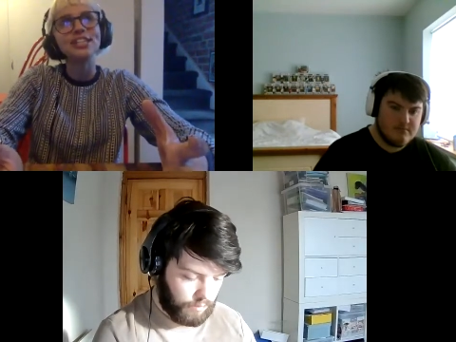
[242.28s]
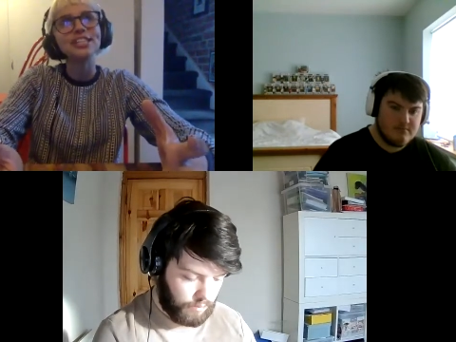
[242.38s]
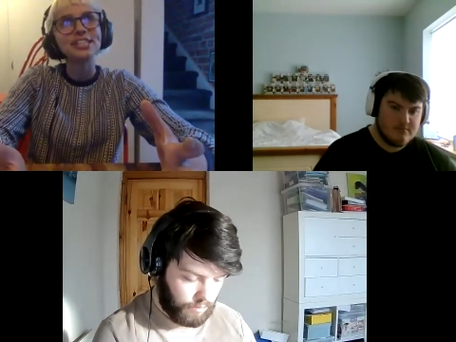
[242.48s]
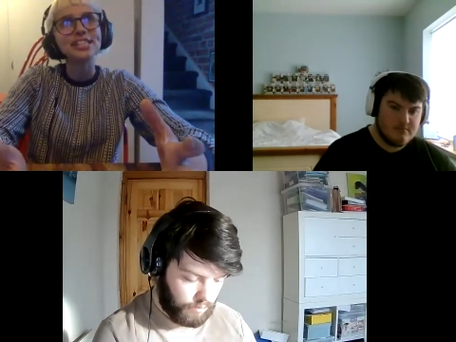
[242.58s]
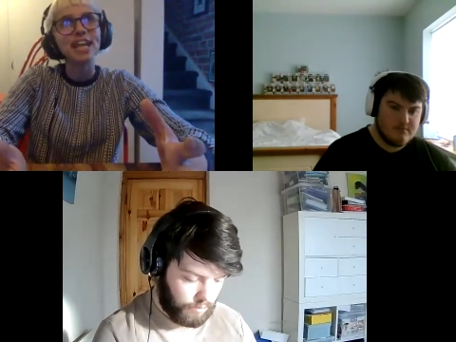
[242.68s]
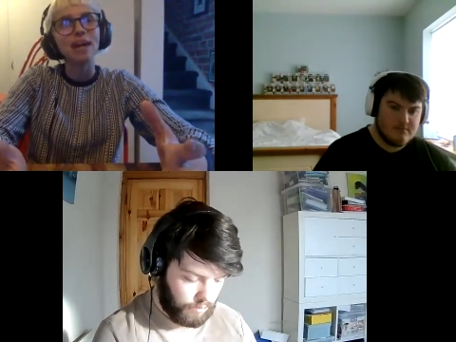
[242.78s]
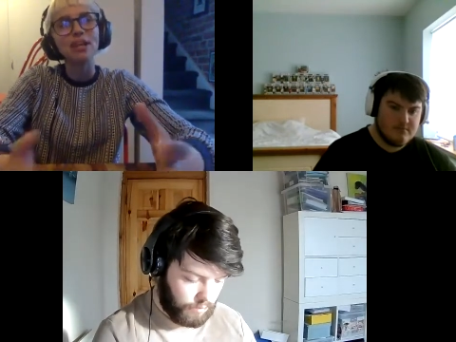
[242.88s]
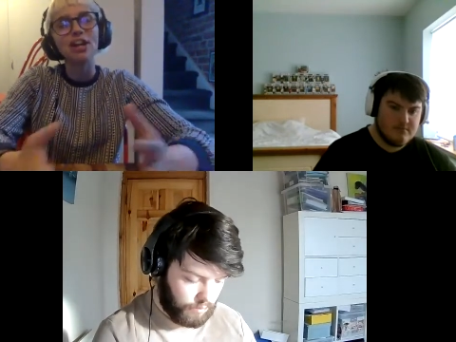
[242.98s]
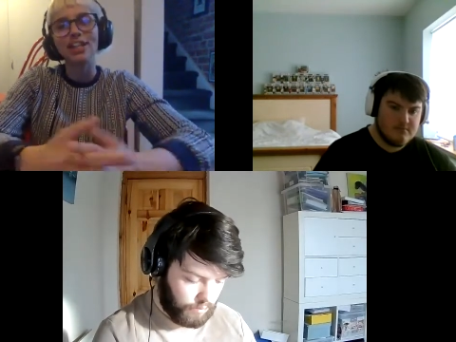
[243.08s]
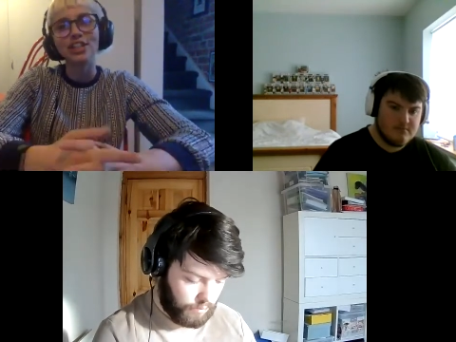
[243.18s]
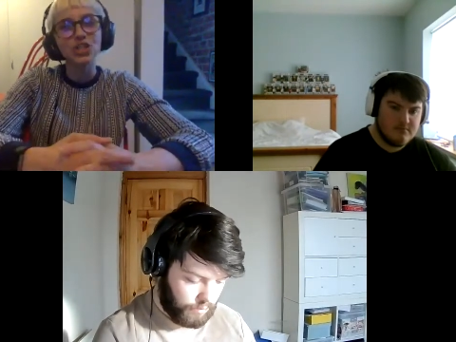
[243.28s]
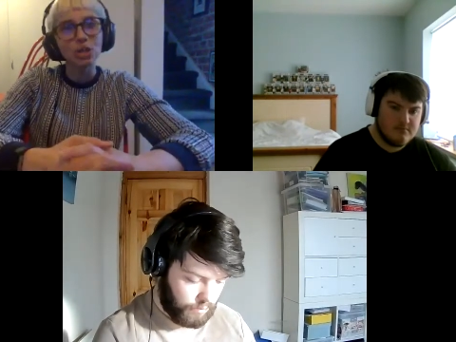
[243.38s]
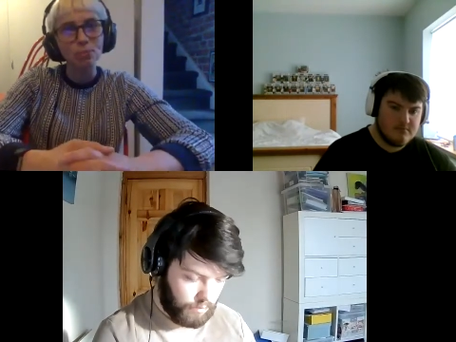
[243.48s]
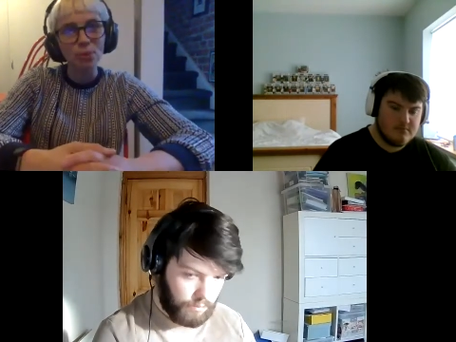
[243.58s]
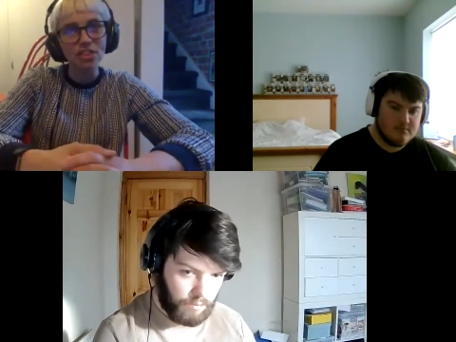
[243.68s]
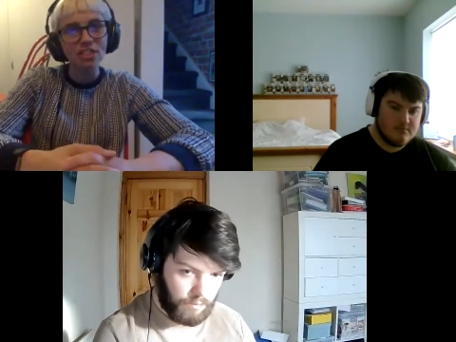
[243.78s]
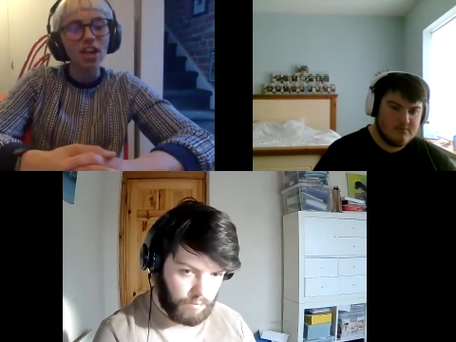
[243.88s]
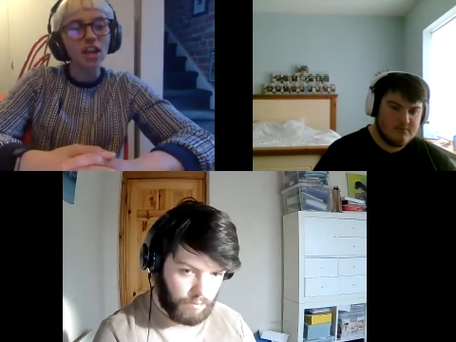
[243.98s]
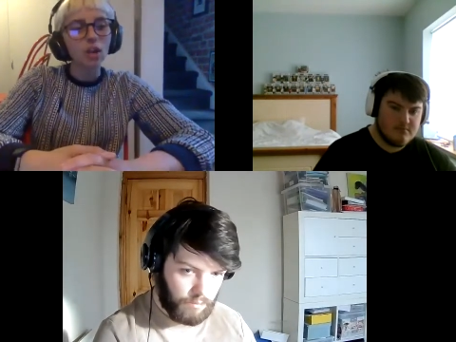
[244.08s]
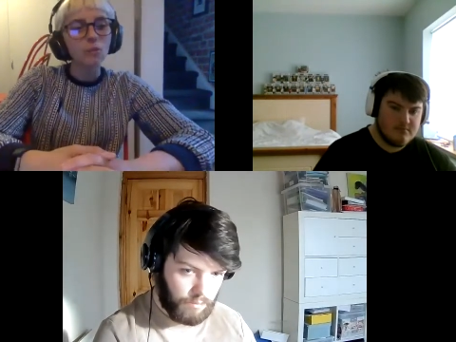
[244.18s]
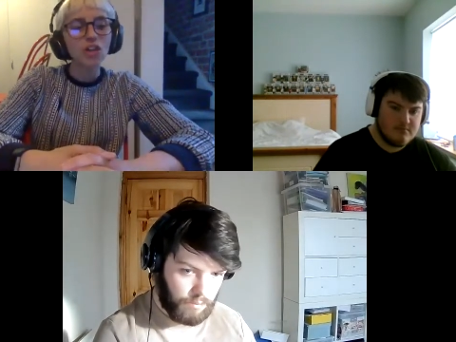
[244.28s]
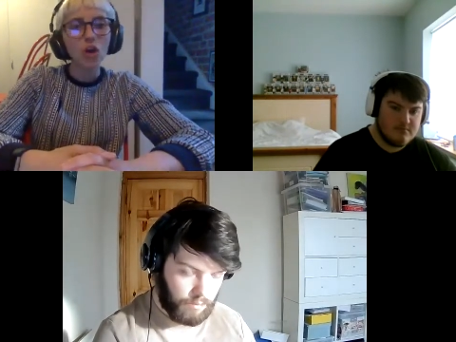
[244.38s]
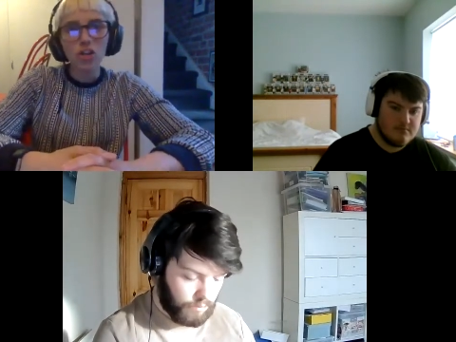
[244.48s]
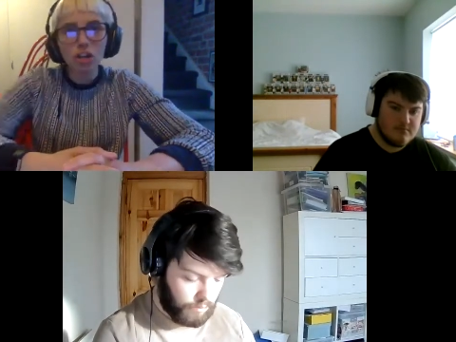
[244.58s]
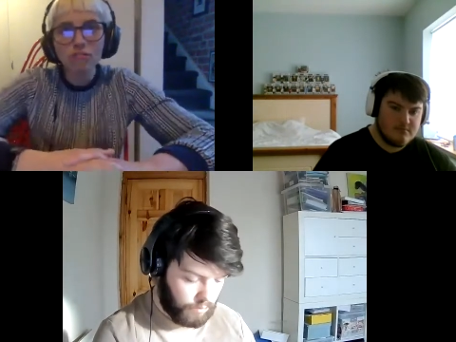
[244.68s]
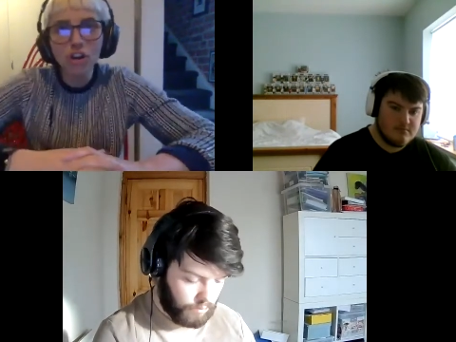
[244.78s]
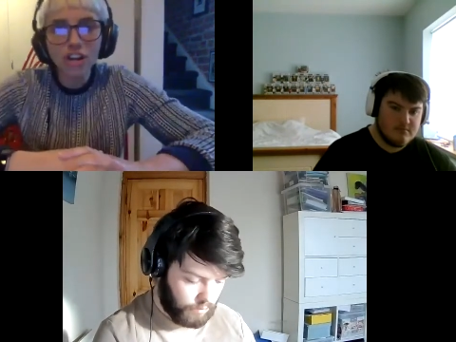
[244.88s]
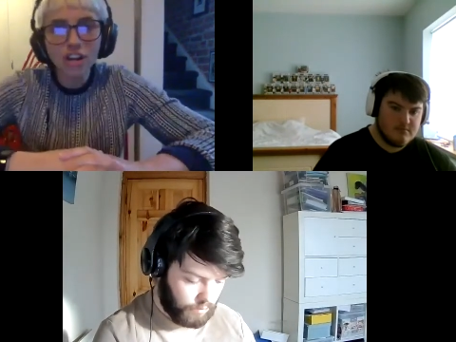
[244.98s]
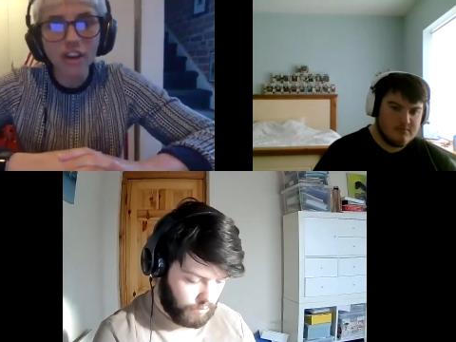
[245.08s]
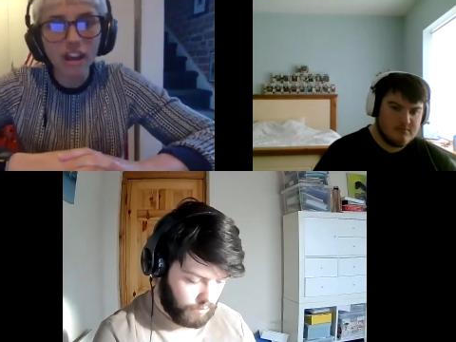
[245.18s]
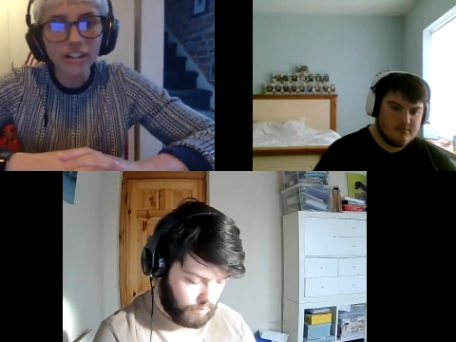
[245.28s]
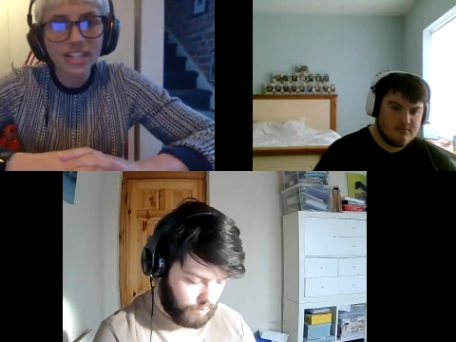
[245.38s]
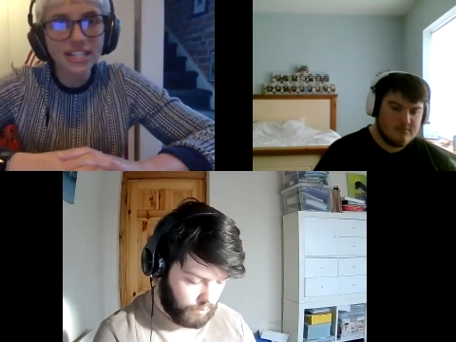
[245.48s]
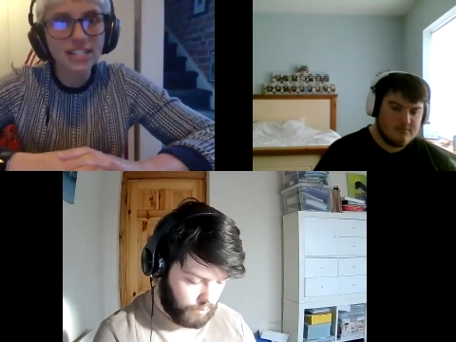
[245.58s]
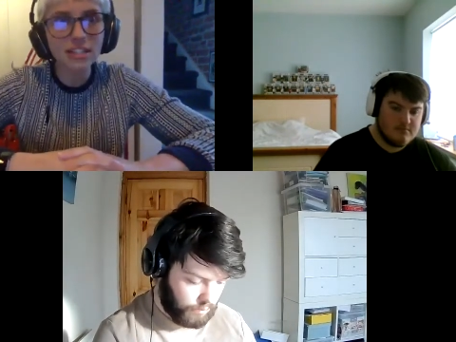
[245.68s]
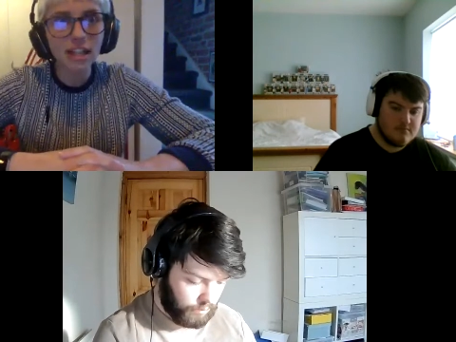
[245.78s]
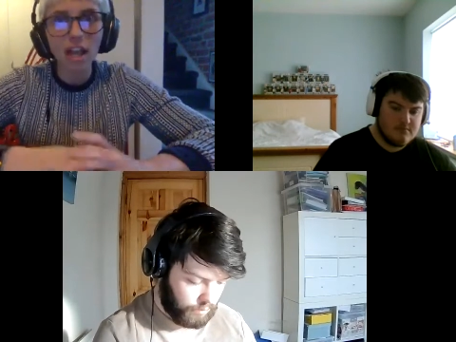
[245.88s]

Speaker 1: this in Ireland too, but with old coronavirus.